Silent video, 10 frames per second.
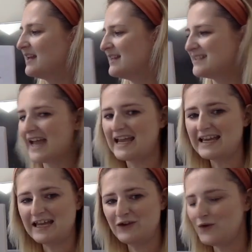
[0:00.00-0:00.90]
"Take
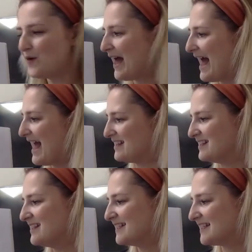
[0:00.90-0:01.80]
in your hen,"
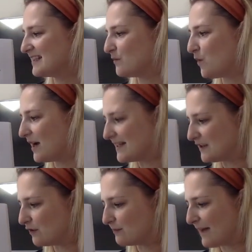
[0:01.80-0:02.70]
said the wise
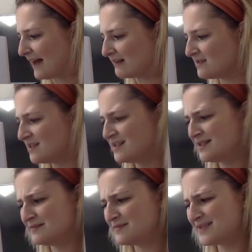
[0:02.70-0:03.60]
old man.
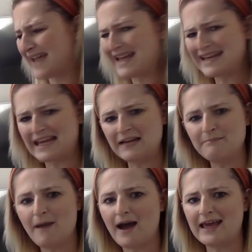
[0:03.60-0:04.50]
"Take in
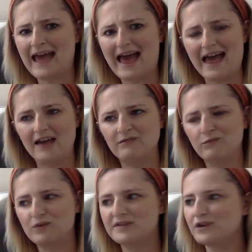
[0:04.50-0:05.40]
my hen?
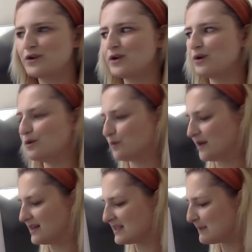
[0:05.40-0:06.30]
What a
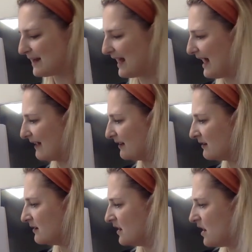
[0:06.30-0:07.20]
curious plan!"
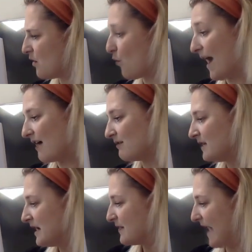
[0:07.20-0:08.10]
Well,
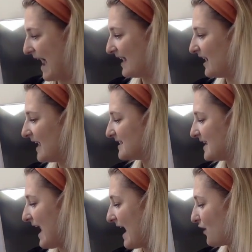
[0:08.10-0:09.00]
the hen laid an
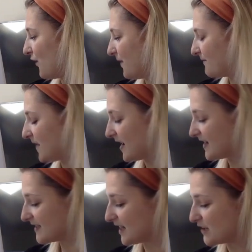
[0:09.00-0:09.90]
egg on the
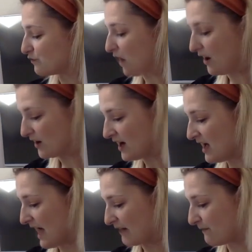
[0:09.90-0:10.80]
fireside rug
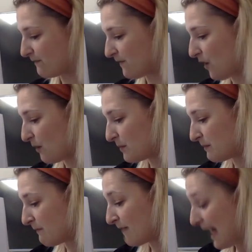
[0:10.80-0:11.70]
and
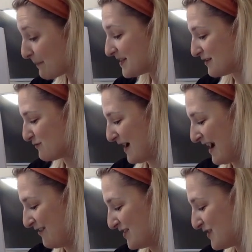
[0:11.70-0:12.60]
flapped
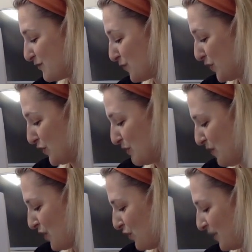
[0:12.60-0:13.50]
around the room,
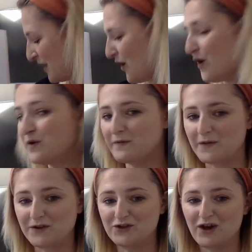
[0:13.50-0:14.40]
knocking over
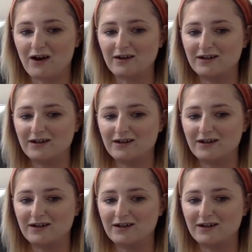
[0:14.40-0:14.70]
the jug.